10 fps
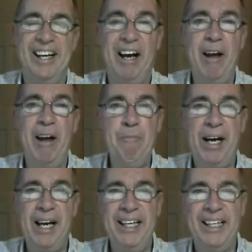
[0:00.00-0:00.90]
I'm
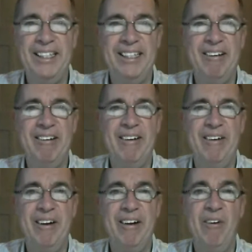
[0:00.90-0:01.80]
Mike
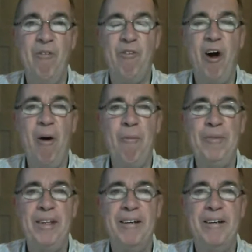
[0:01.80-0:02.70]
from
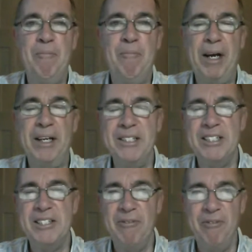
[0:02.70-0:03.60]

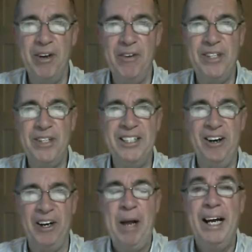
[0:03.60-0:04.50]

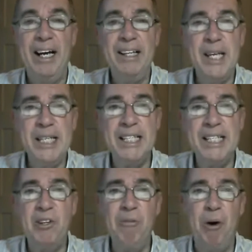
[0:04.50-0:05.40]
buzz50.com, and
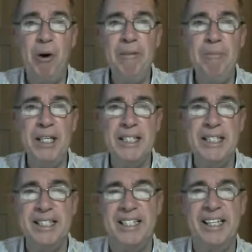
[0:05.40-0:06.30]
this is Good Morning
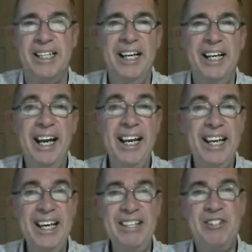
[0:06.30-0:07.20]
Buzzers.
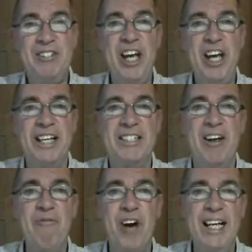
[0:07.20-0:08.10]
It is just
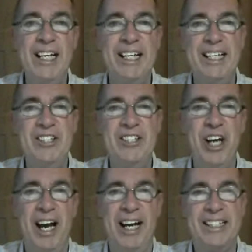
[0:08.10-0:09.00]
a friendly
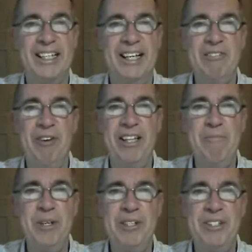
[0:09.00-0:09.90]
chat. Let's
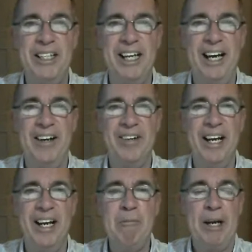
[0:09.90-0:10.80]
fade the music
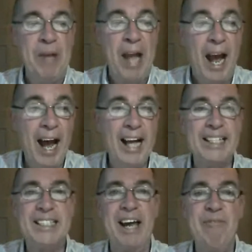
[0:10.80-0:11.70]
down a little bit.
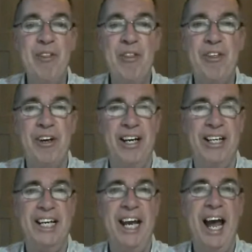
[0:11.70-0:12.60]
At
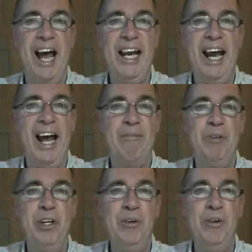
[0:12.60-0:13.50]
7:30
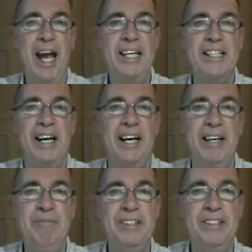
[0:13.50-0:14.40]
a.m. UK
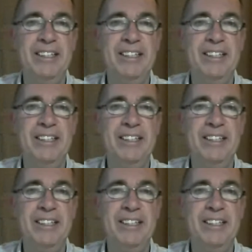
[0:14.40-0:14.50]
time,